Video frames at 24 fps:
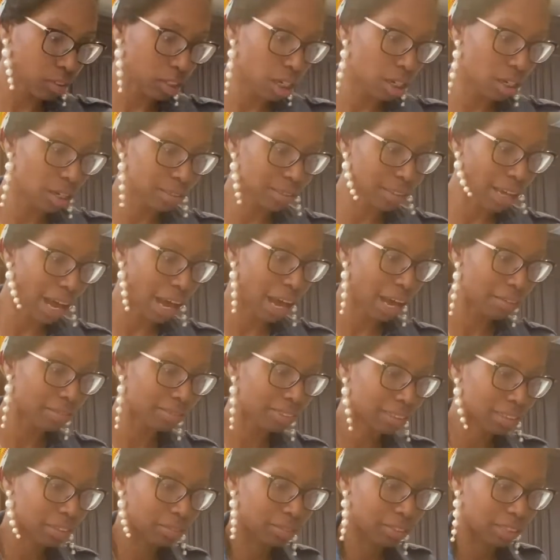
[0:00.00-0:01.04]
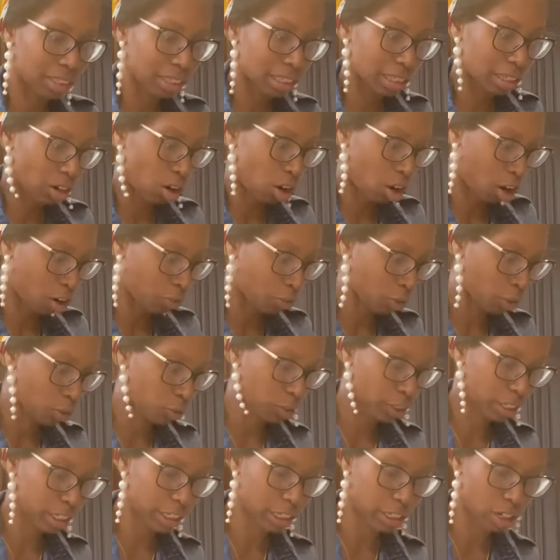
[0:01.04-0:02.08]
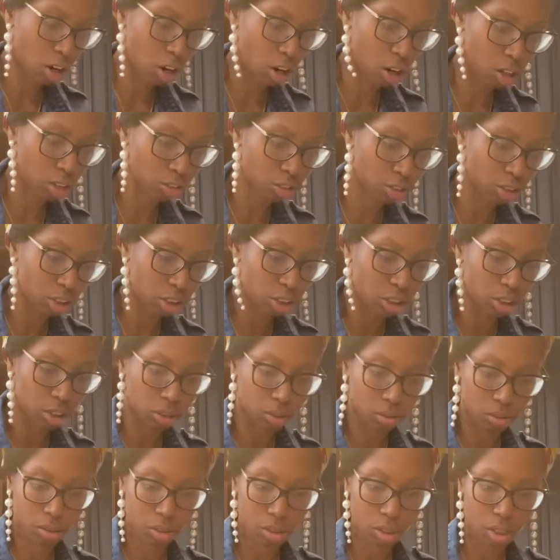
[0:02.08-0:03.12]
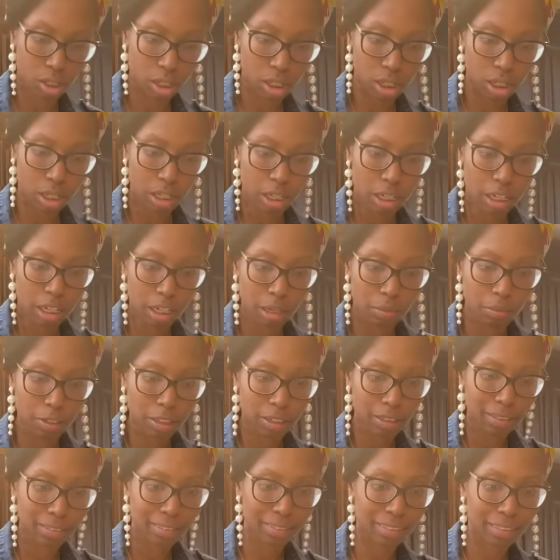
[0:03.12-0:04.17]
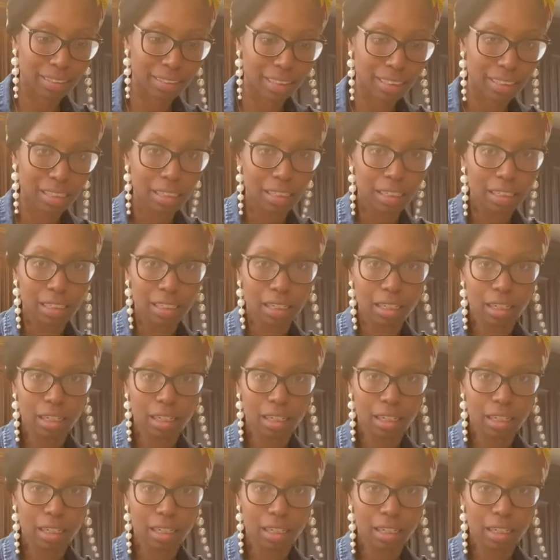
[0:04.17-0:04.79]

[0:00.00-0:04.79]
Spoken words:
because I have stuff to get off over here also. And I'm gonna see